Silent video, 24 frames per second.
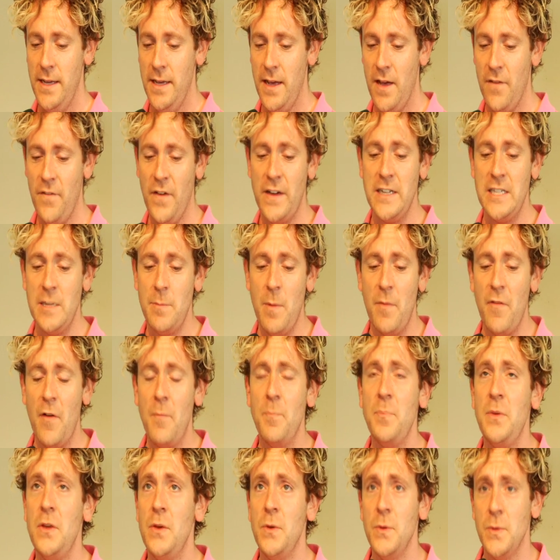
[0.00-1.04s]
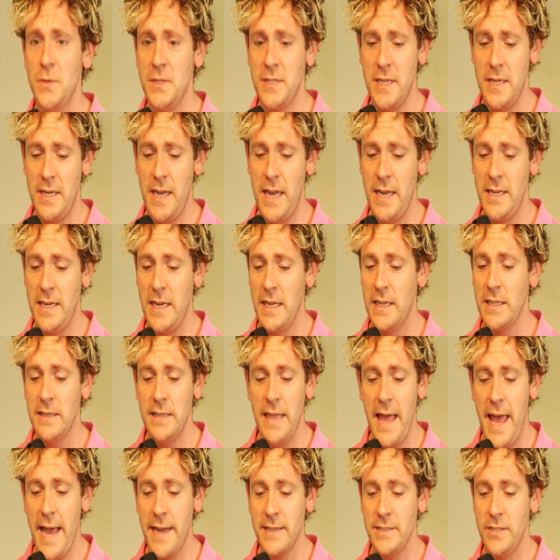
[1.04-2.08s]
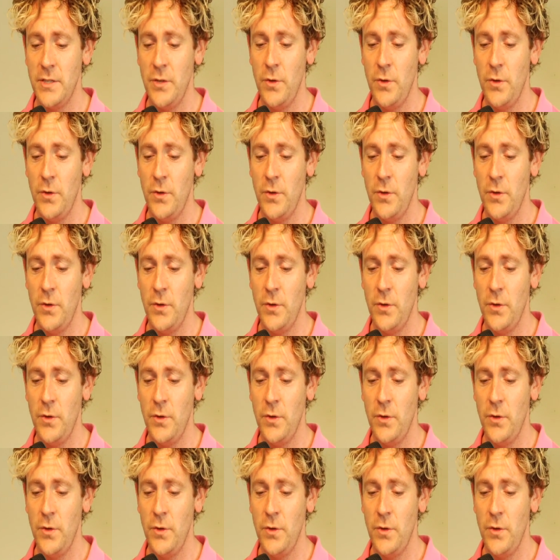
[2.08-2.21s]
a victim of abuse and neglect,